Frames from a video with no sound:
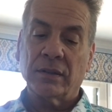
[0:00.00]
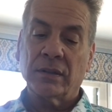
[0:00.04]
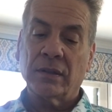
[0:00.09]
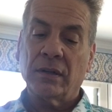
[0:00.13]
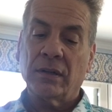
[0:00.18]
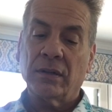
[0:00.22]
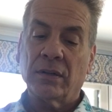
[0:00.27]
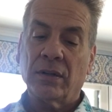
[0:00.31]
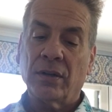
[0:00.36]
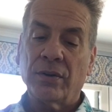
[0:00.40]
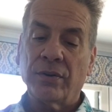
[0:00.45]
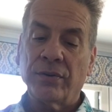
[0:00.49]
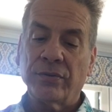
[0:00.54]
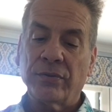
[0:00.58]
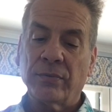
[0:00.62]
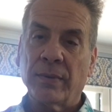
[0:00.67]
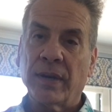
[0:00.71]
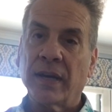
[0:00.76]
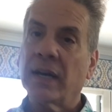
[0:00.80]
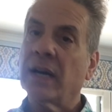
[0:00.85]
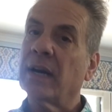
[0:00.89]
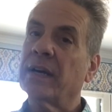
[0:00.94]
closed
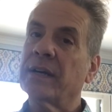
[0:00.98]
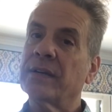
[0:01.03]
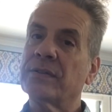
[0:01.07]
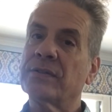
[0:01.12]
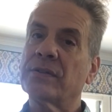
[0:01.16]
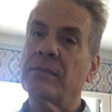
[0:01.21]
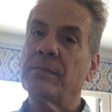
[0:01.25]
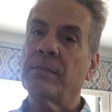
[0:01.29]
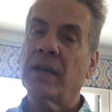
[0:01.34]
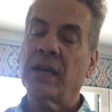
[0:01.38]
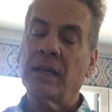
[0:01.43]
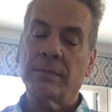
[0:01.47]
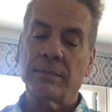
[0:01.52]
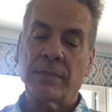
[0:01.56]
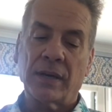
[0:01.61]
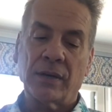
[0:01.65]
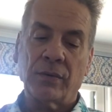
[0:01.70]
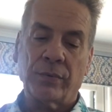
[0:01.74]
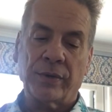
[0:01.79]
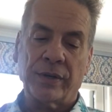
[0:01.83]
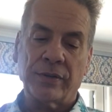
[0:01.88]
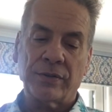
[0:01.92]
my eyes, and made my
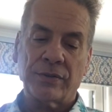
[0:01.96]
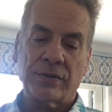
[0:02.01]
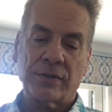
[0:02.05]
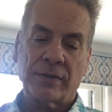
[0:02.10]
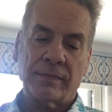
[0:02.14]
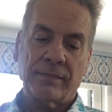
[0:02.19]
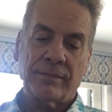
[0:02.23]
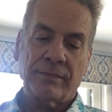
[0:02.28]
wish.